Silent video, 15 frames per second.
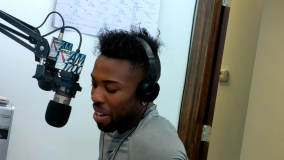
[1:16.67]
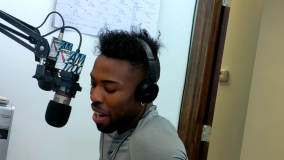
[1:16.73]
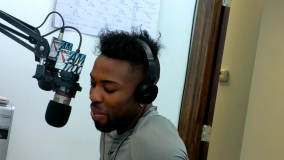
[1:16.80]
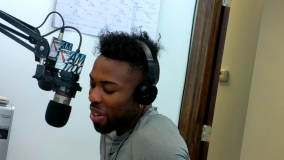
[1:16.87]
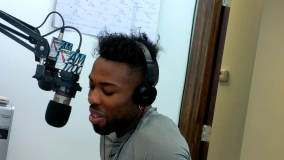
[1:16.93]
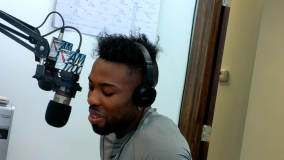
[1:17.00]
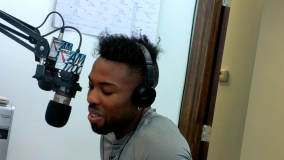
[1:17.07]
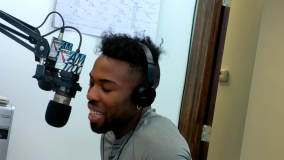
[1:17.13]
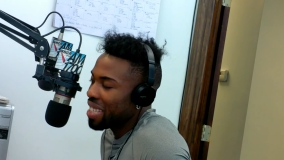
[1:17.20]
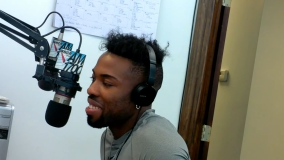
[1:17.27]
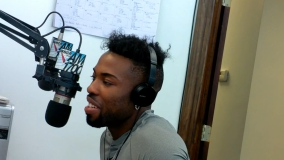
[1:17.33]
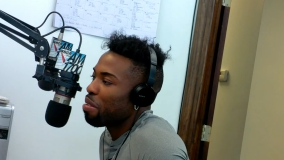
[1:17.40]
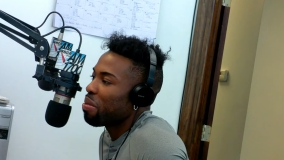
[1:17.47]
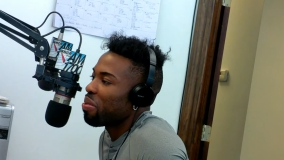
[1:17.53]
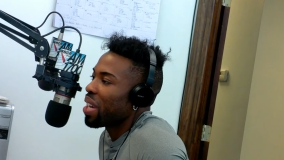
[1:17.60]
without further ado,
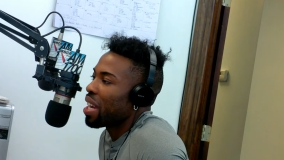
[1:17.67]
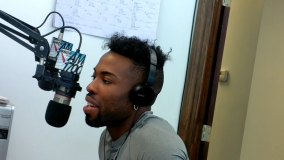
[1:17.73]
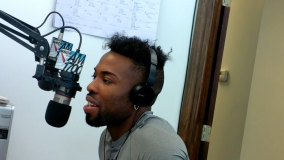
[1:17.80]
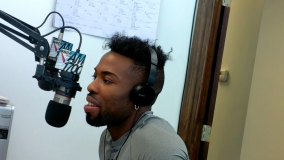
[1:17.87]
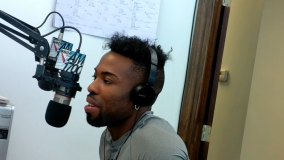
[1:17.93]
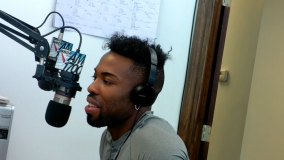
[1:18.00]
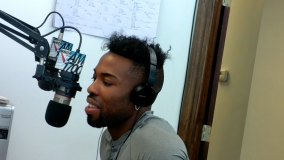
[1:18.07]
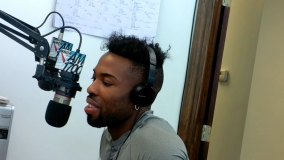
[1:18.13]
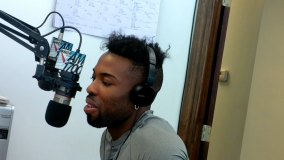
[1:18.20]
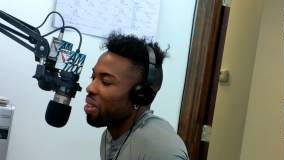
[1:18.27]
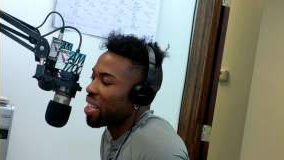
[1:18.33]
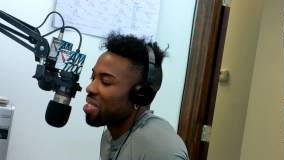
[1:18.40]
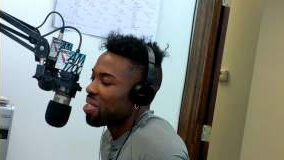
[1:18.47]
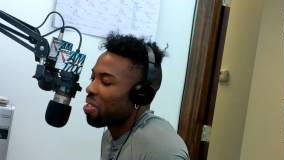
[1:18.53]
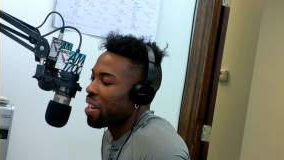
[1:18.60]
ladies and gentlemen, we got a
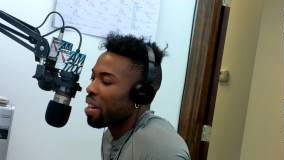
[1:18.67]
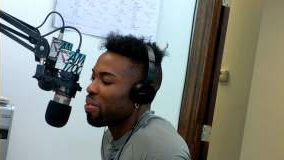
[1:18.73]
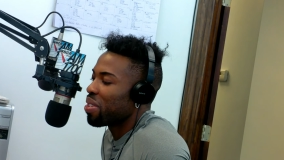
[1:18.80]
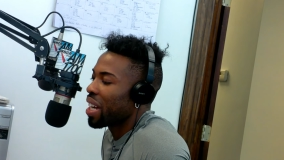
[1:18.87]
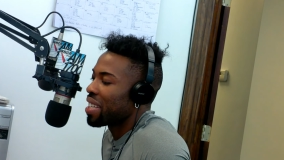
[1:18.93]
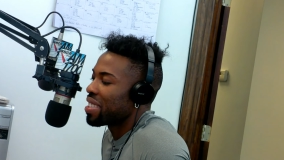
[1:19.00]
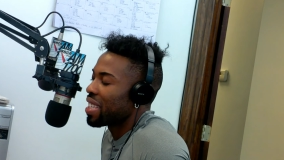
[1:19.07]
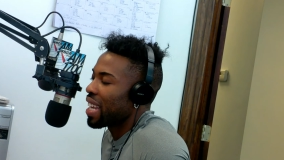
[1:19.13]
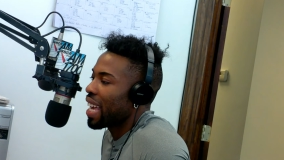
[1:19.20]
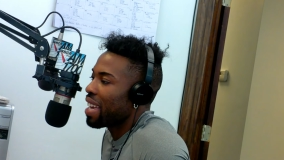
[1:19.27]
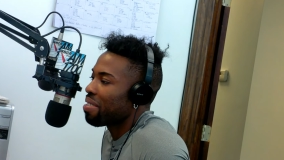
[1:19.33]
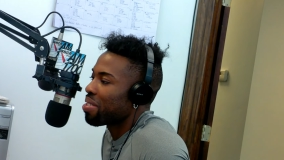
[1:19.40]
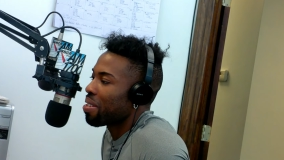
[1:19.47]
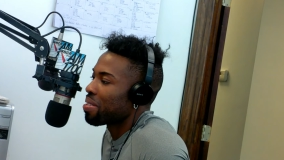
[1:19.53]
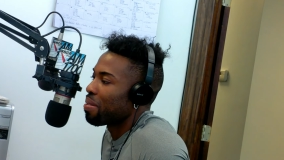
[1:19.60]
loaded show here for you guys
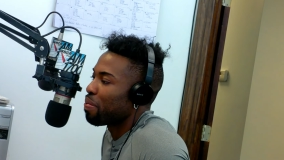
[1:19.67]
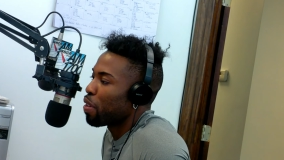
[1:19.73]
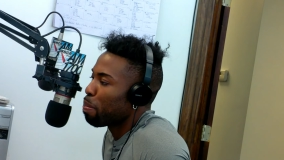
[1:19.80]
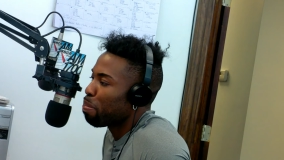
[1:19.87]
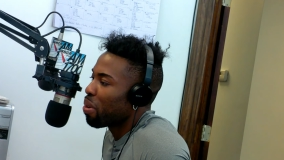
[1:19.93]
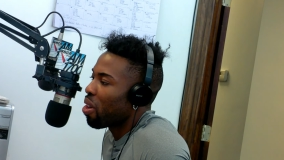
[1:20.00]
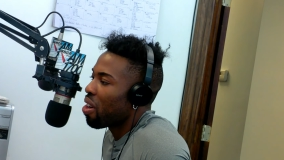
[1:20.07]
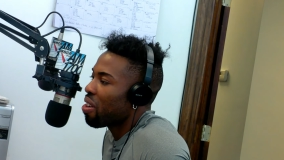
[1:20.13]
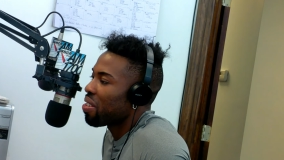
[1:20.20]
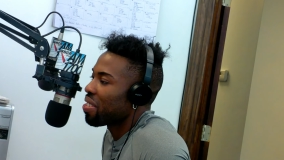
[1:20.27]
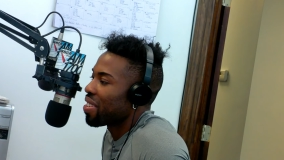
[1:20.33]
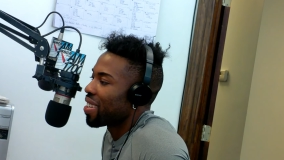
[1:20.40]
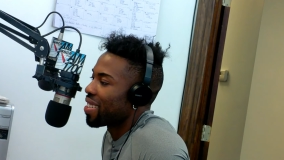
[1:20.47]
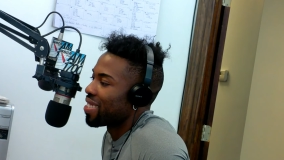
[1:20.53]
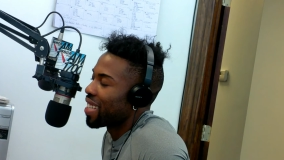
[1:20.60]
today. We talk some
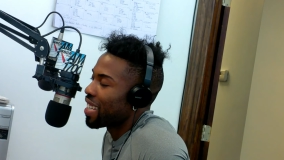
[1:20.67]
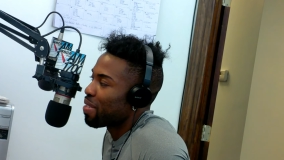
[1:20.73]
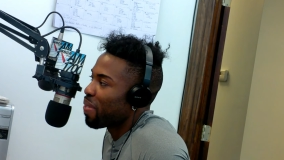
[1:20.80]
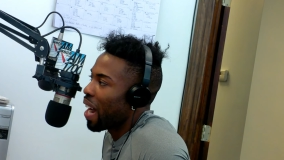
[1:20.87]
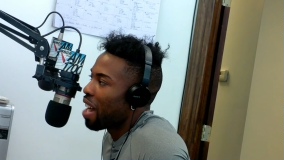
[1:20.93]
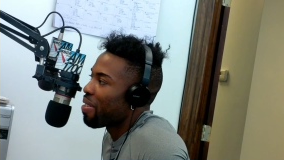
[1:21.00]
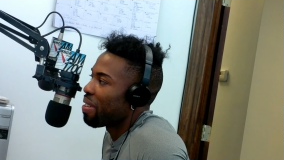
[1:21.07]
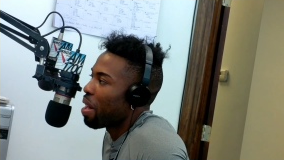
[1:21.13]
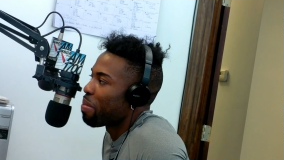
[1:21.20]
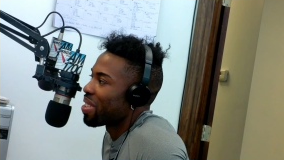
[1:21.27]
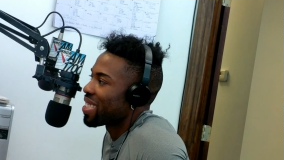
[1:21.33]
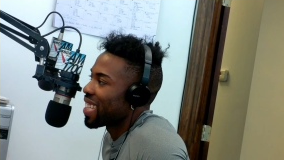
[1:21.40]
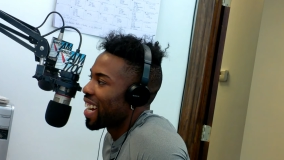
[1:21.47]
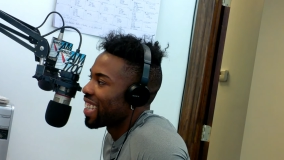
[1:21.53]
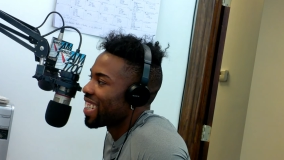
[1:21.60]
football. Jets firing
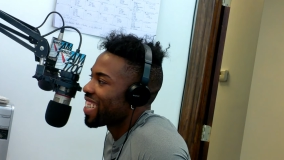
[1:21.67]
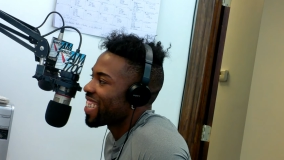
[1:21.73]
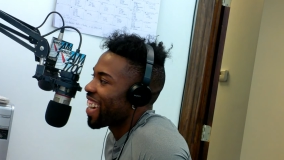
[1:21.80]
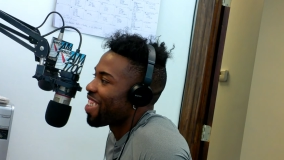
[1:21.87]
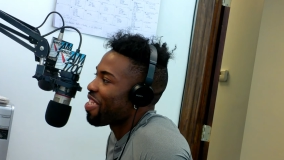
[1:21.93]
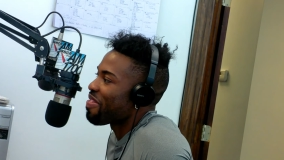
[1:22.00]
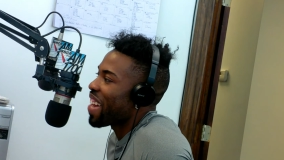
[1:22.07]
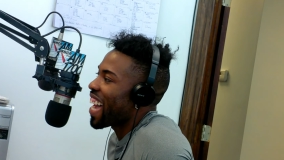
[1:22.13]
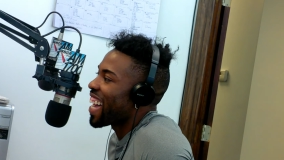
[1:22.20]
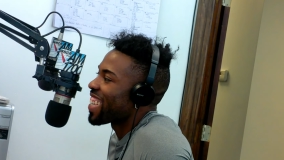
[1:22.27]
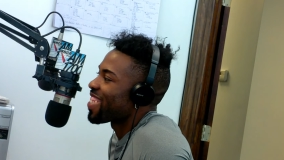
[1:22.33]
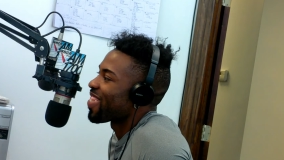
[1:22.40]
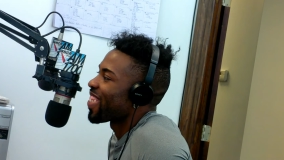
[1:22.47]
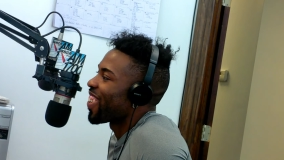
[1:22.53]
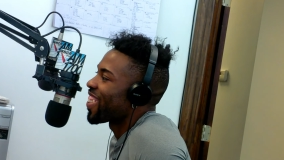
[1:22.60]
Robert Saleh. I know Matt
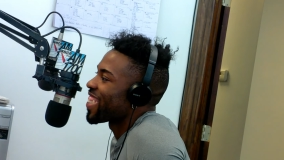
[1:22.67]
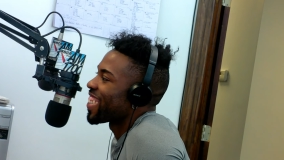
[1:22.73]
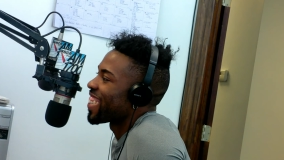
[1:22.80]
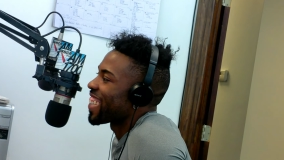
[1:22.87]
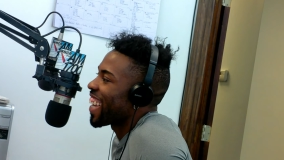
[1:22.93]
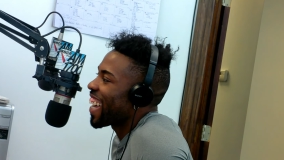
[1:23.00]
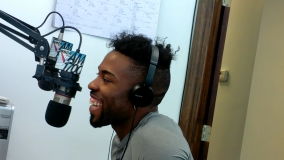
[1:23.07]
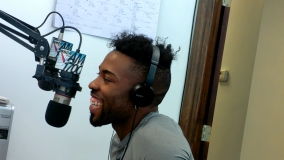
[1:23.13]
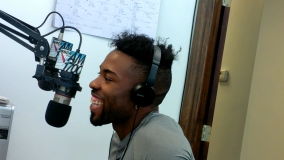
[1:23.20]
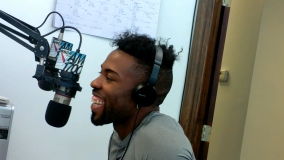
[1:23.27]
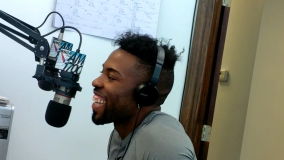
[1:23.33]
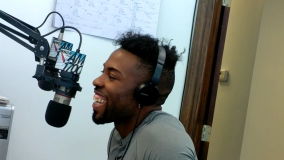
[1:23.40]
has some thoughts on that.